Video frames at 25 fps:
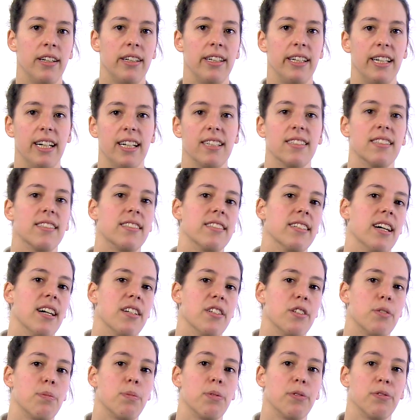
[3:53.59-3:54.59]
The
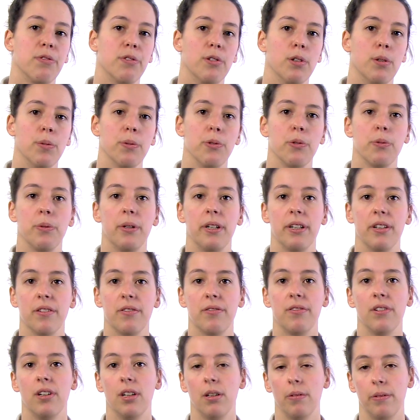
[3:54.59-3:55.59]
exercises performed were the
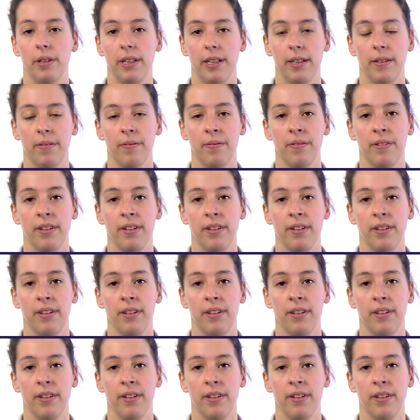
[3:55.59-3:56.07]
following: